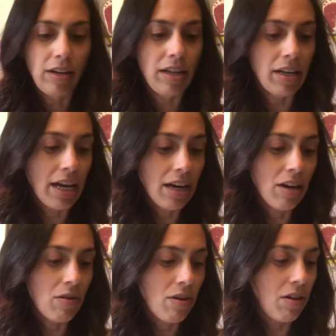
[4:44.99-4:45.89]
And then I can
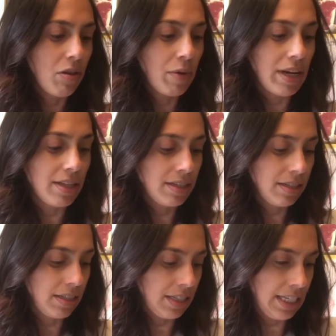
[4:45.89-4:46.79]
go all the way to
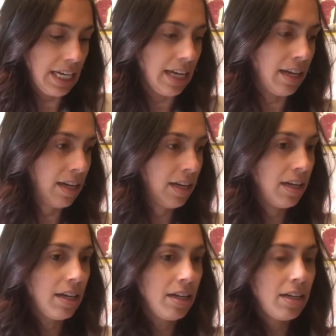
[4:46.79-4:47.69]
Z,
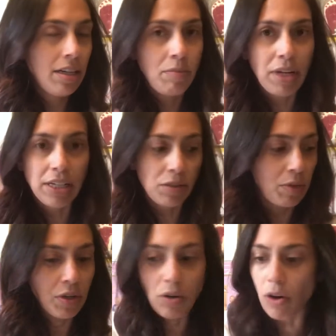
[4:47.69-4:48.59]
because
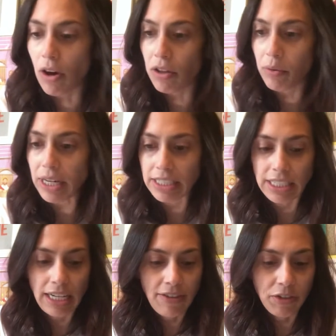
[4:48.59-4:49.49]
when you go all the way to
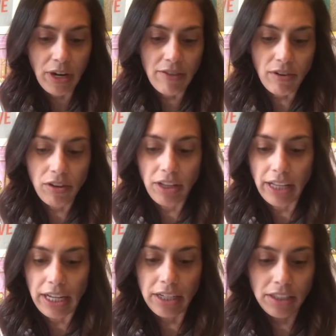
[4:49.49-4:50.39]
Z, after you have all the
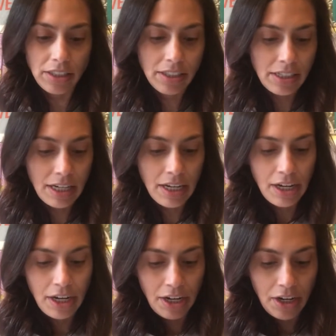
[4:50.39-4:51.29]
letters,
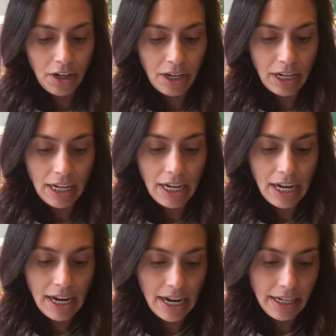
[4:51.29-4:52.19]
you're gonna
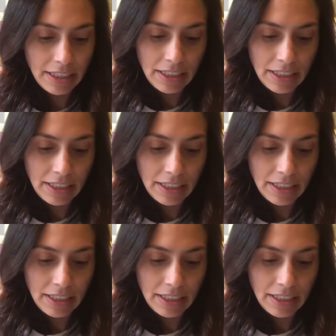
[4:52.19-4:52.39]
cut.